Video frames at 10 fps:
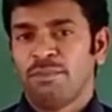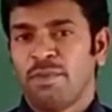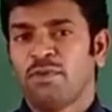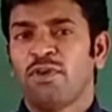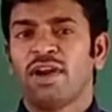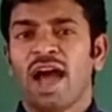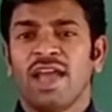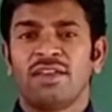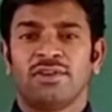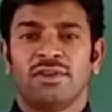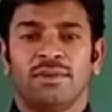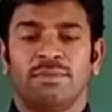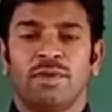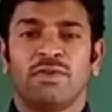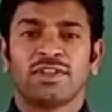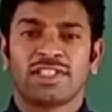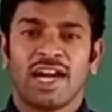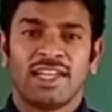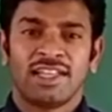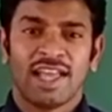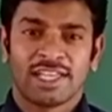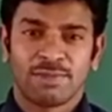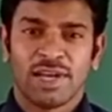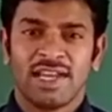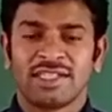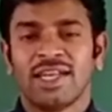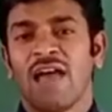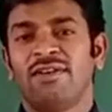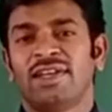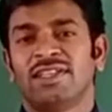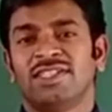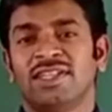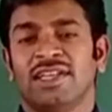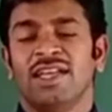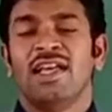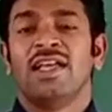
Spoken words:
Before starting explanation, I will tell children.